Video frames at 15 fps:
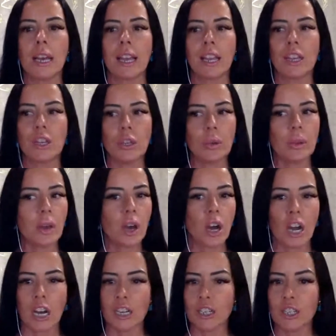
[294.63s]
I knew the
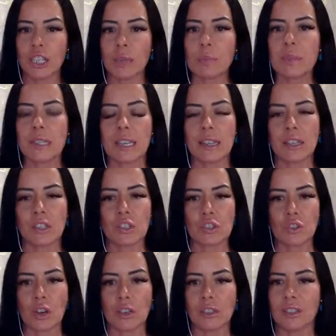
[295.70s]
hardships and the
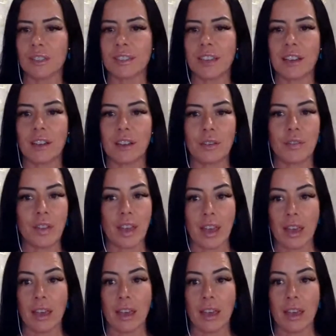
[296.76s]
struggles of